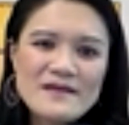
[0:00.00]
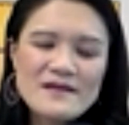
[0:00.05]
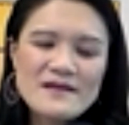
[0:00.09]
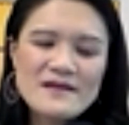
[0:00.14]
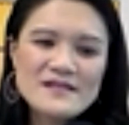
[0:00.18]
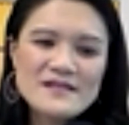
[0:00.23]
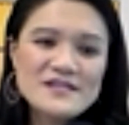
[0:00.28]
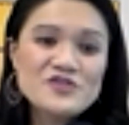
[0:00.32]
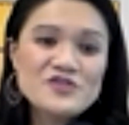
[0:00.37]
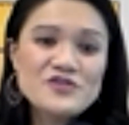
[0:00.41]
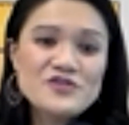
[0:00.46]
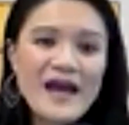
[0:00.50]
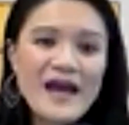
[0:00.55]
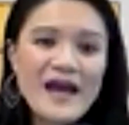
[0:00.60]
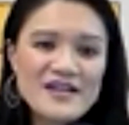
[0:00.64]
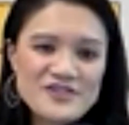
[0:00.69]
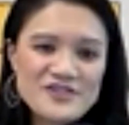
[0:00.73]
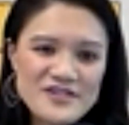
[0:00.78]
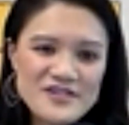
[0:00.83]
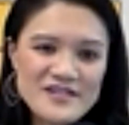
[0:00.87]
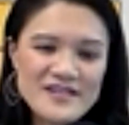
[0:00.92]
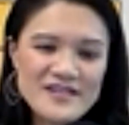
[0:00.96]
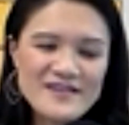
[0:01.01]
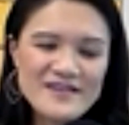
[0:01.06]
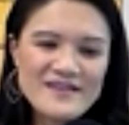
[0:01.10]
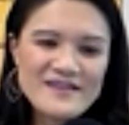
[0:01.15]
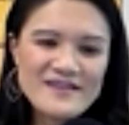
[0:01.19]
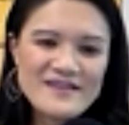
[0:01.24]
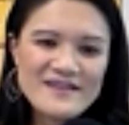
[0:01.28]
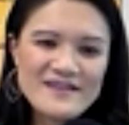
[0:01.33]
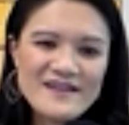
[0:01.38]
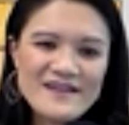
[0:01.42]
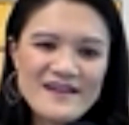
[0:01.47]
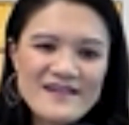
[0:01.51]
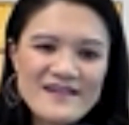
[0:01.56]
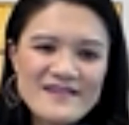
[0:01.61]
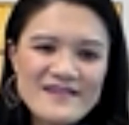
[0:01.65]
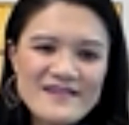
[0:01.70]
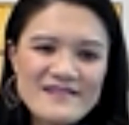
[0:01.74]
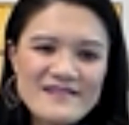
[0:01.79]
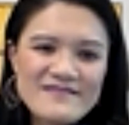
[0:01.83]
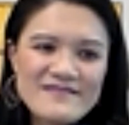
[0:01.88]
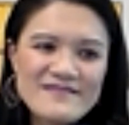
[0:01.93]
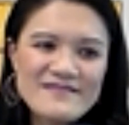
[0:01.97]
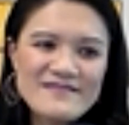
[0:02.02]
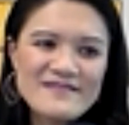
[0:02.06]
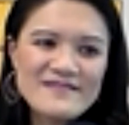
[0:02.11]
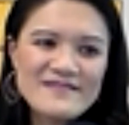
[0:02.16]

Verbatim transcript: it's a tragedy and